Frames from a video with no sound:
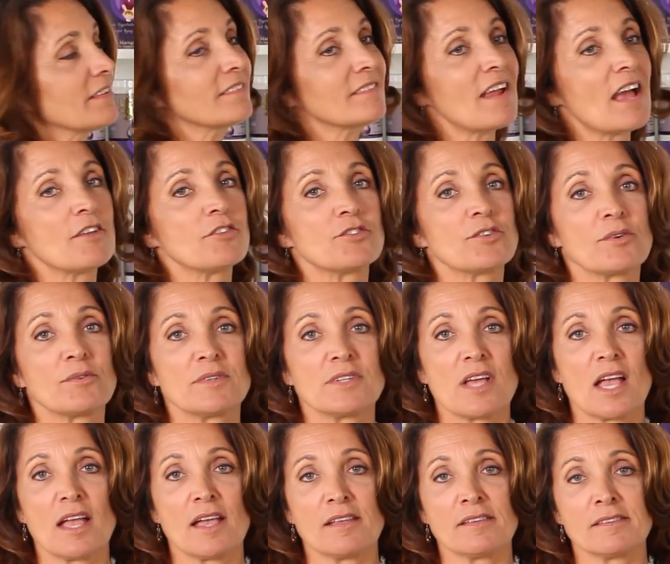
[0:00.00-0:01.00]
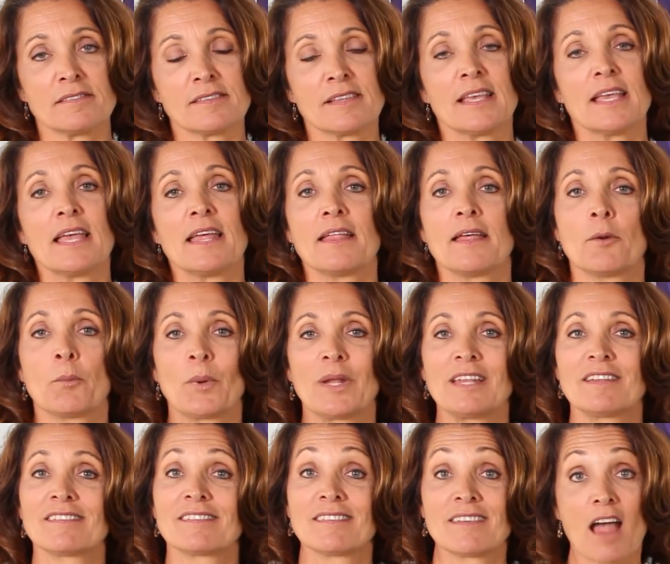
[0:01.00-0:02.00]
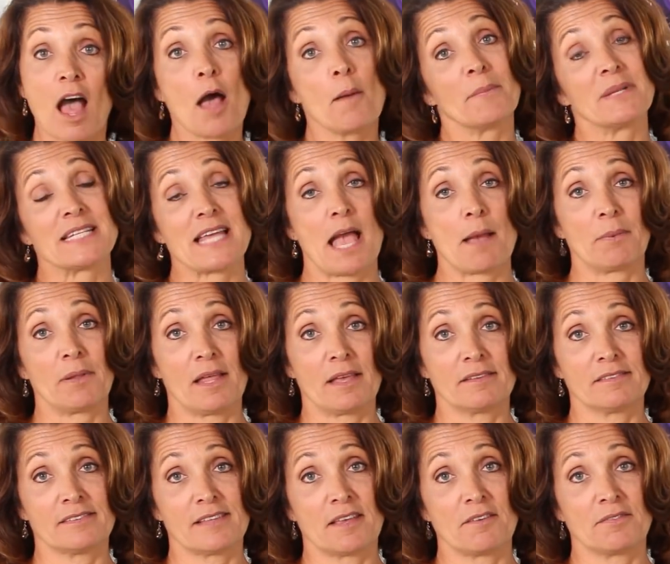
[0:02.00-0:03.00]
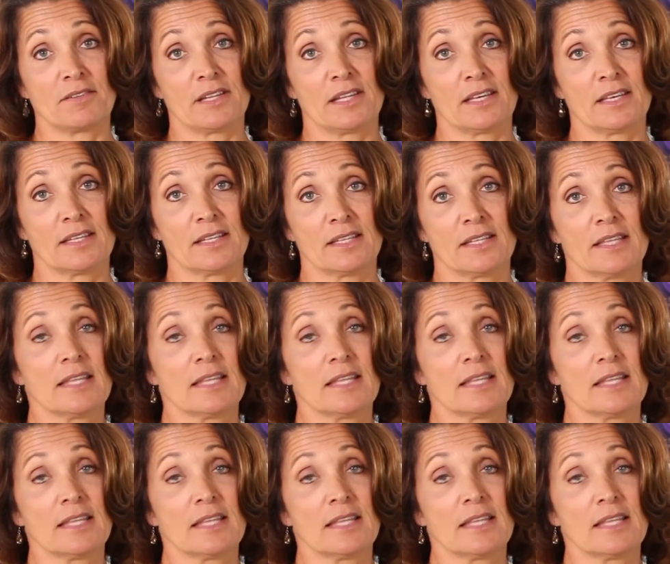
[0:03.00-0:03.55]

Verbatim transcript: testosterone does when it's not metabolized safely.